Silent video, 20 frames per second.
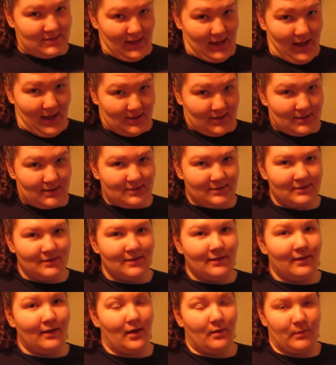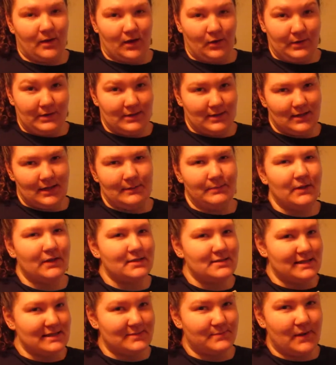suck. Am I going to keep it
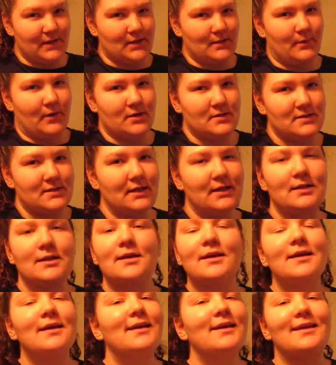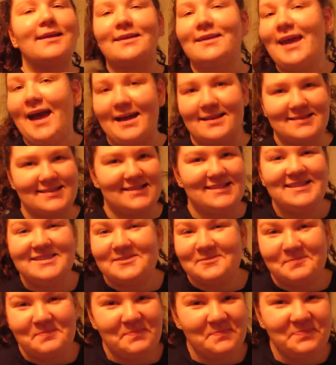because it has Bucky Barnes in it? Yes.
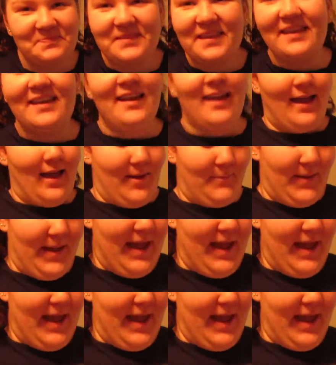Am